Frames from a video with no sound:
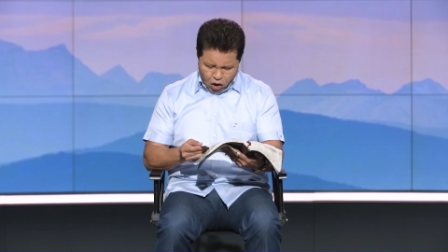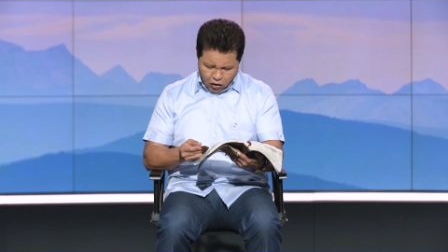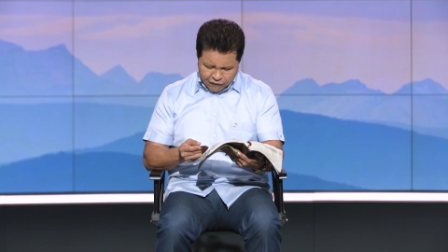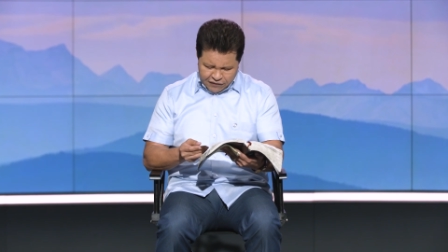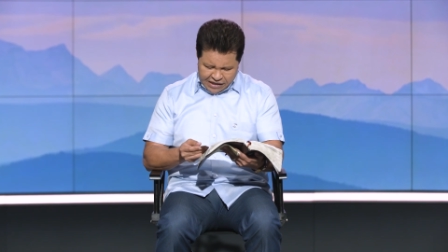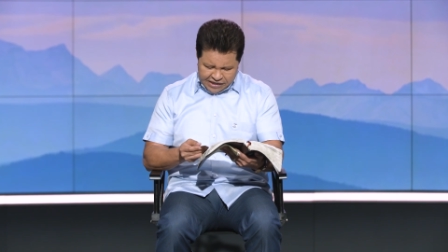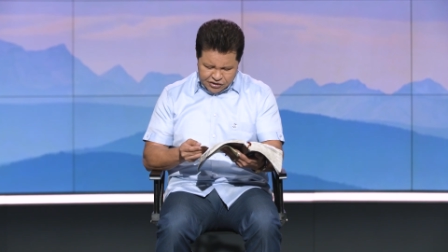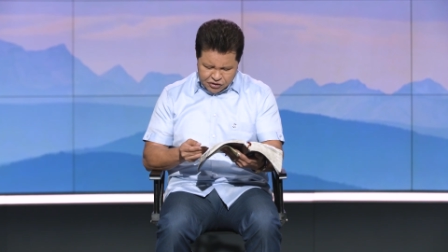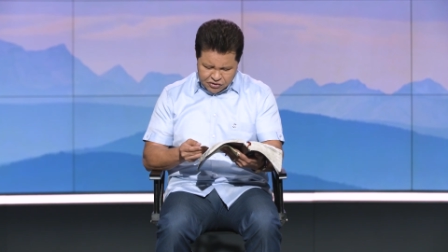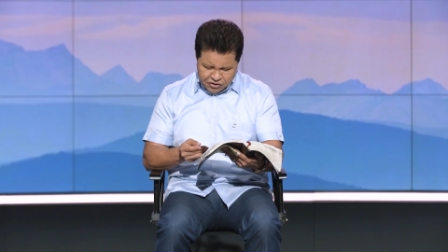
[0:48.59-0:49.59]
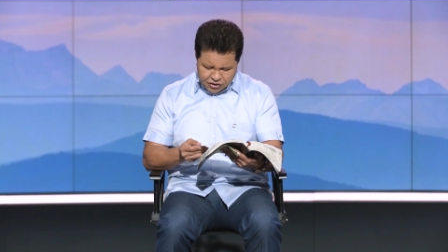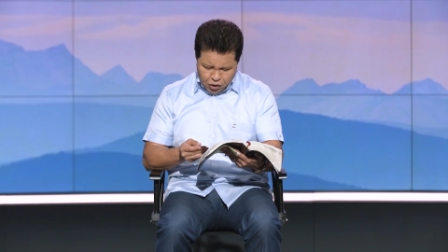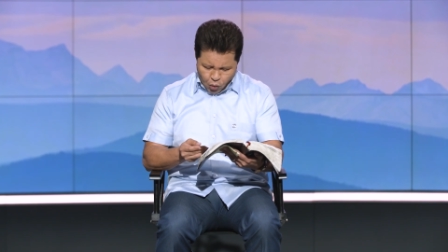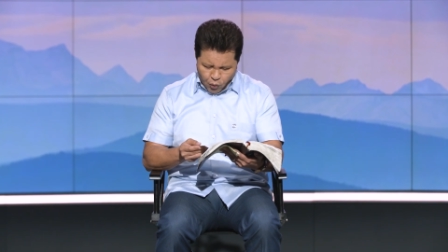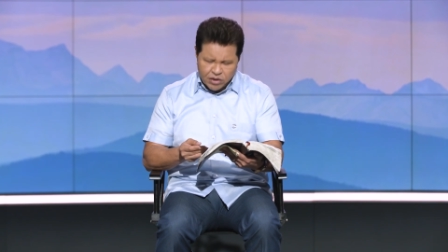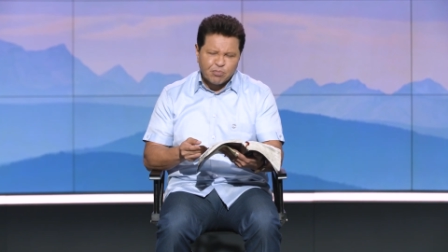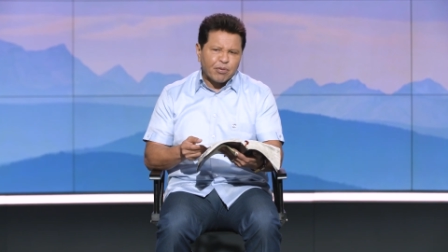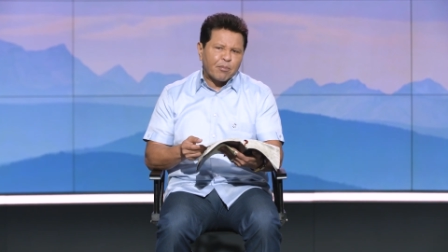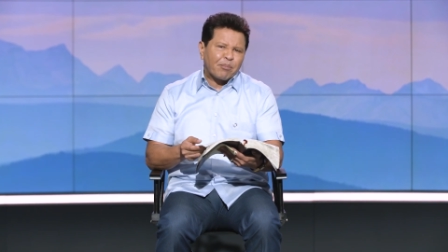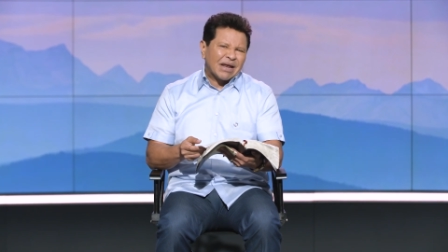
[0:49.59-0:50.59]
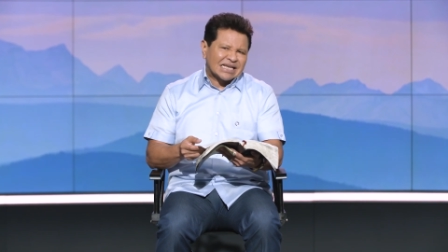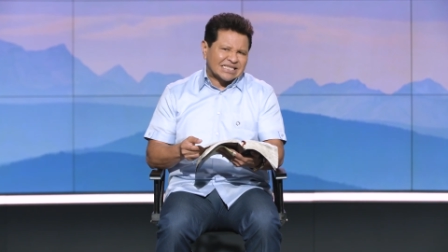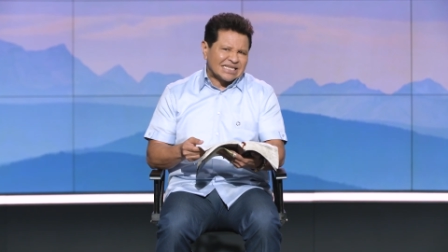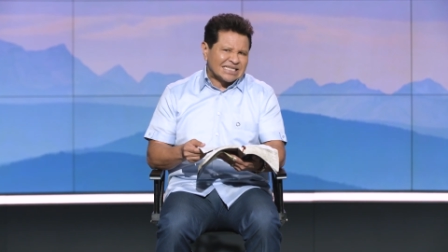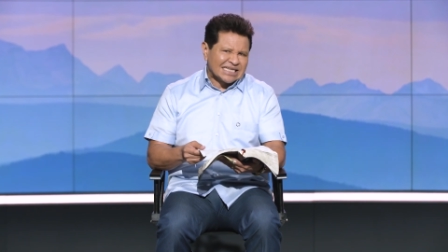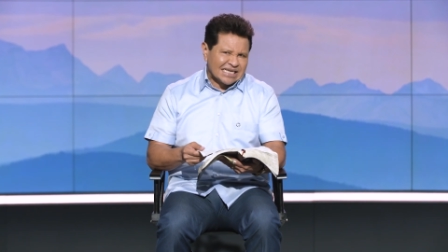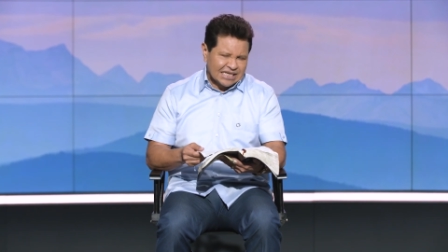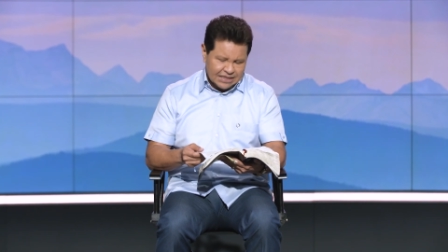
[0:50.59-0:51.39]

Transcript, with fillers: of nations with perplexity,